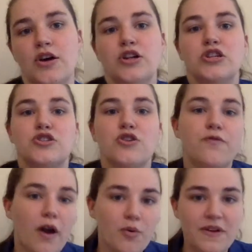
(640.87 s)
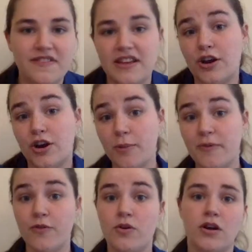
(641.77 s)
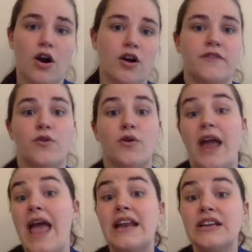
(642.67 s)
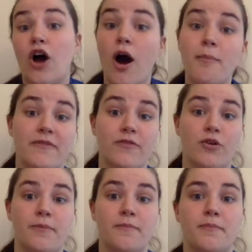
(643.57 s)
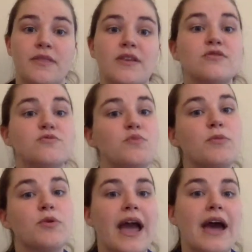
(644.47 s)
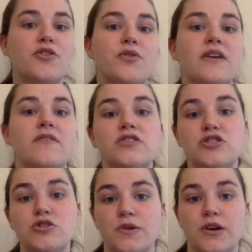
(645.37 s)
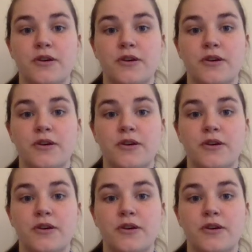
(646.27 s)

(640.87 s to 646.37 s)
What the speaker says: So far we've seen a herbivore, a carnivore, and an omnivore, but there's one more category of consumer.